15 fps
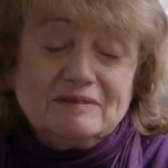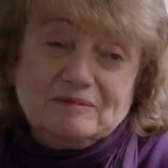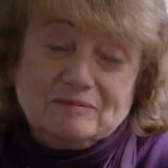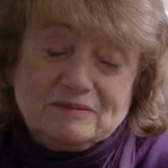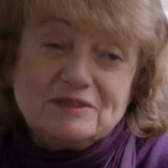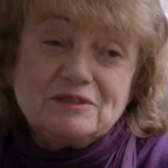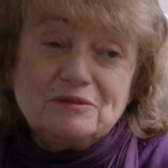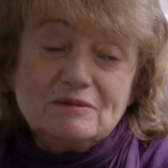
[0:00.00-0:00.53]

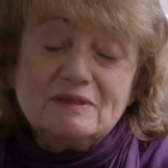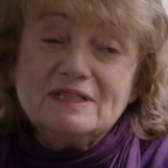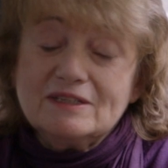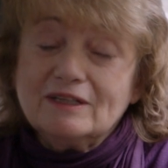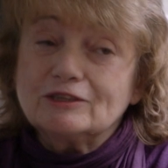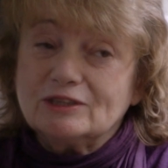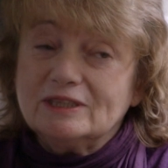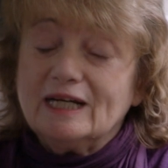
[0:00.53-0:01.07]
um, to
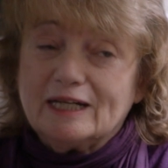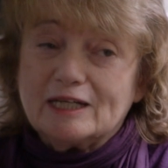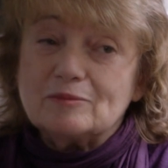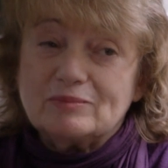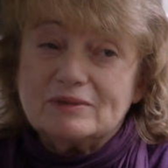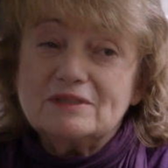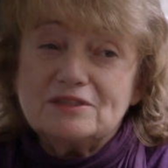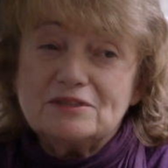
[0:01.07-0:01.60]
indulge in
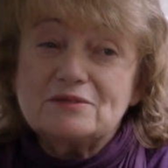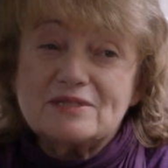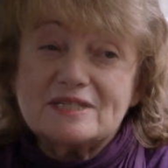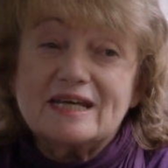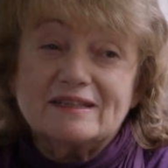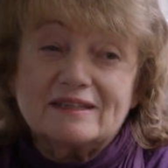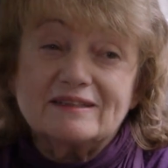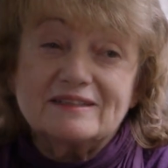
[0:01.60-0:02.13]
hype, to mm.
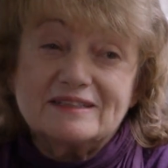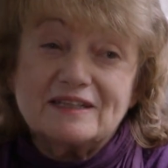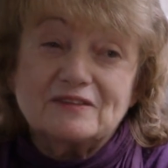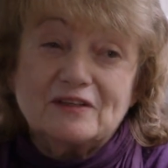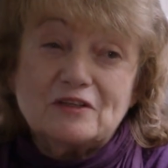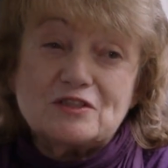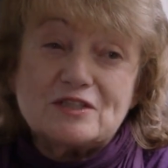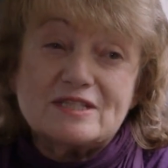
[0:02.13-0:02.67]
say that the
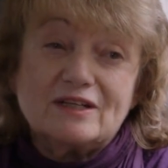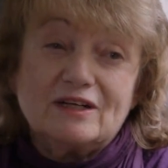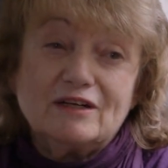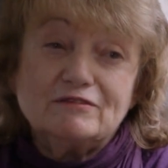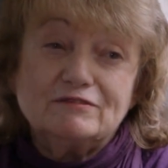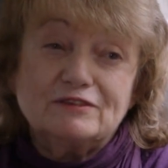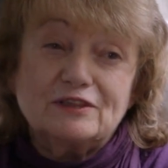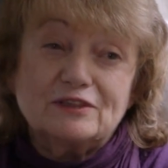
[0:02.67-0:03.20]
technologies
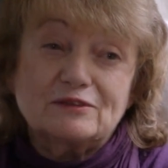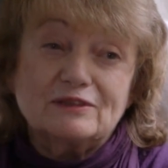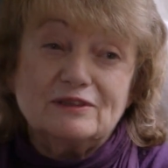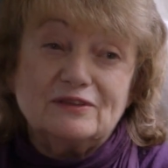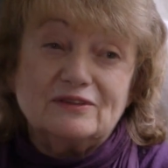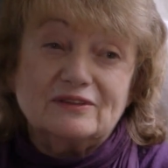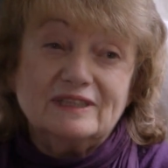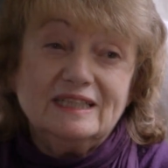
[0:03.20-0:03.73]
are further
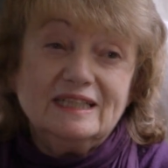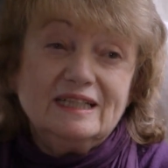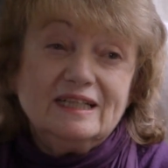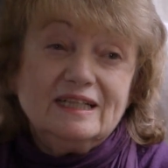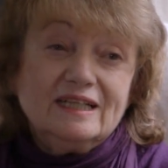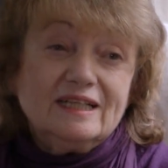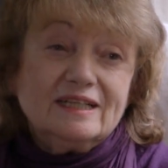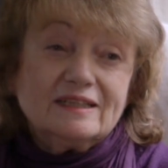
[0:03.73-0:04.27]
along
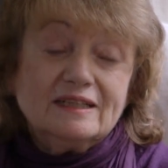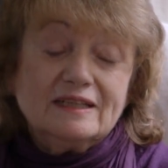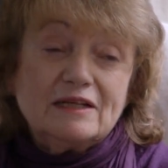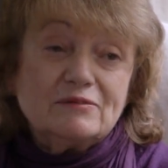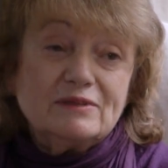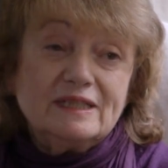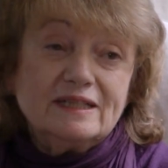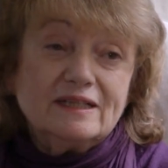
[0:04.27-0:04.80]
than
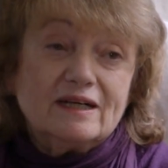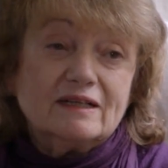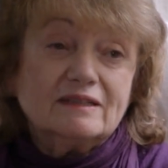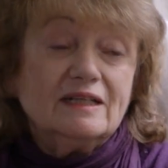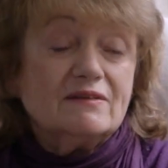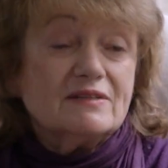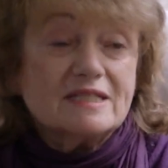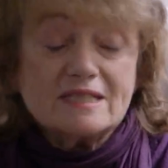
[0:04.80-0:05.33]
they really
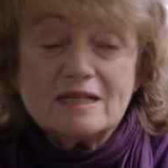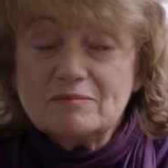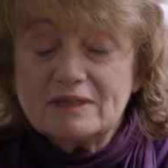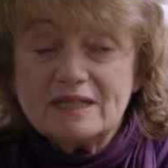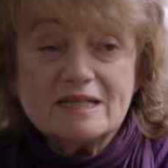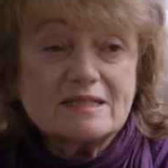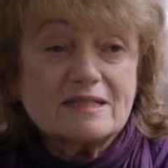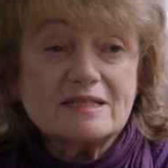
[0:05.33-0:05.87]
are. Now, in some
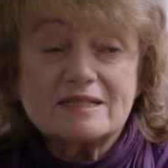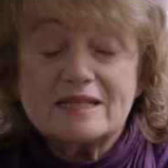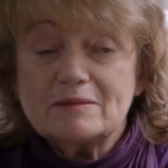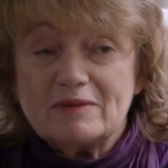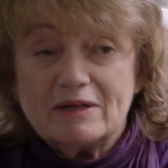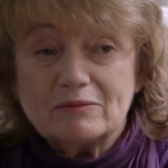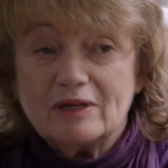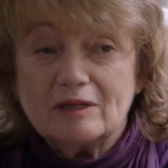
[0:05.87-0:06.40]
cases,
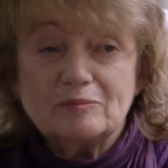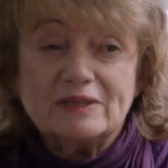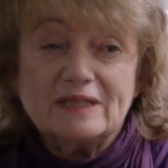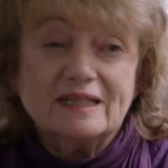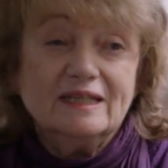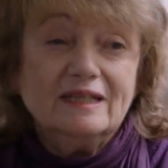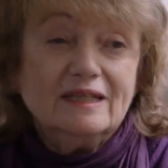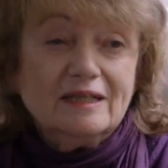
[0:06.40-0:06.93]
they may well
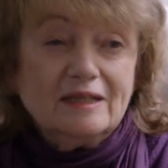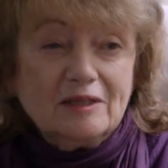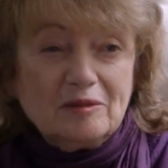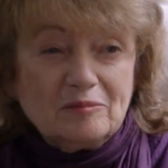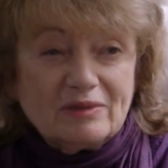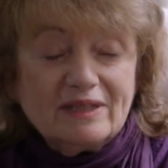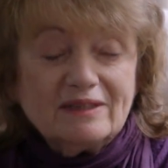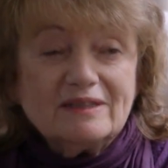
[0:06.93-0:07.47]
be.
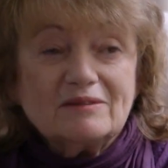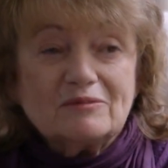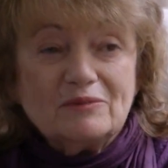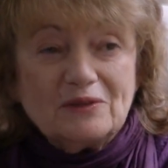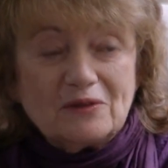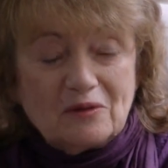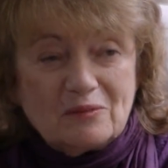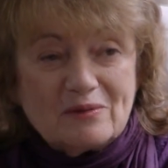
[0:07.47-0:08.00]
But I think
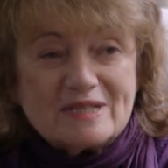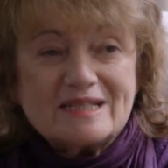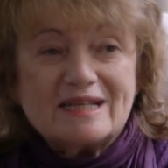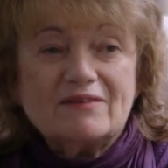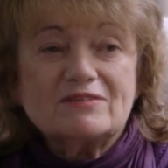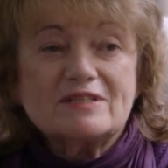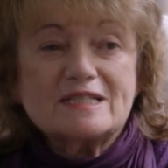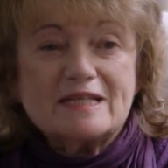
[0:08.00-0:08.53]
we always
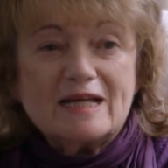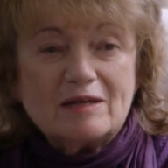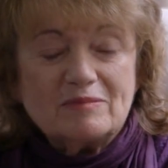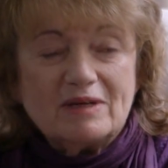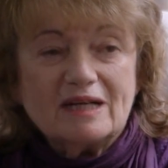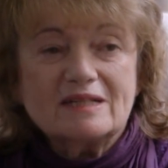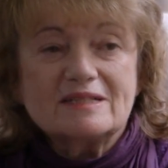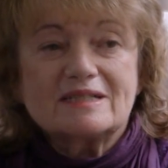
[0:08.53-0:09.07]
have to
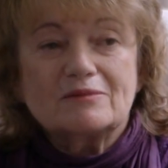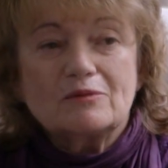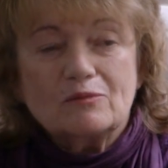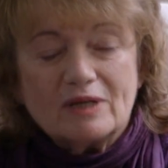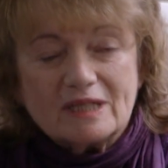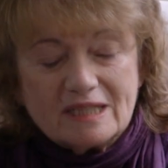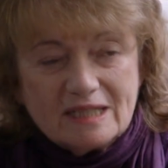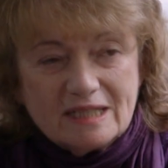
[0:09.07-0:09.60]
stand back and say,
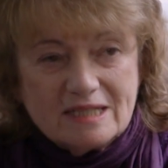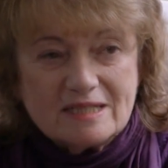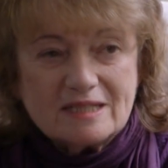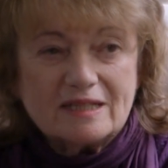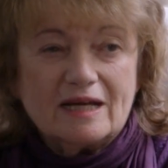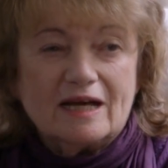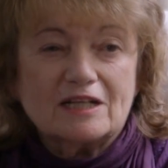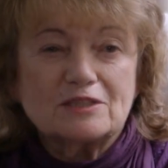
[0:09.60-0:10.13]
well, what
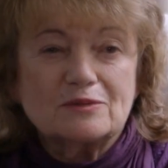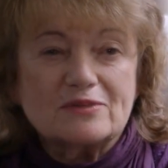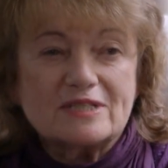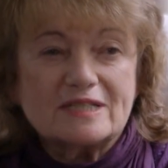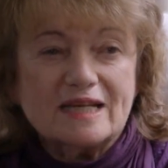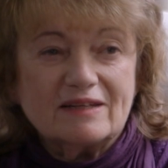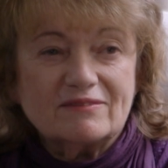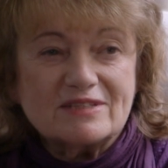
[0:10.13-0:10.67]
is the actual
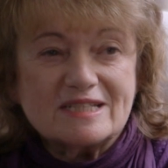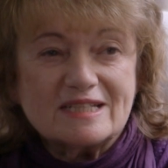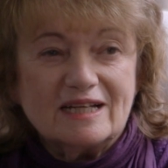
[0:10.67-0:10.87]
state of the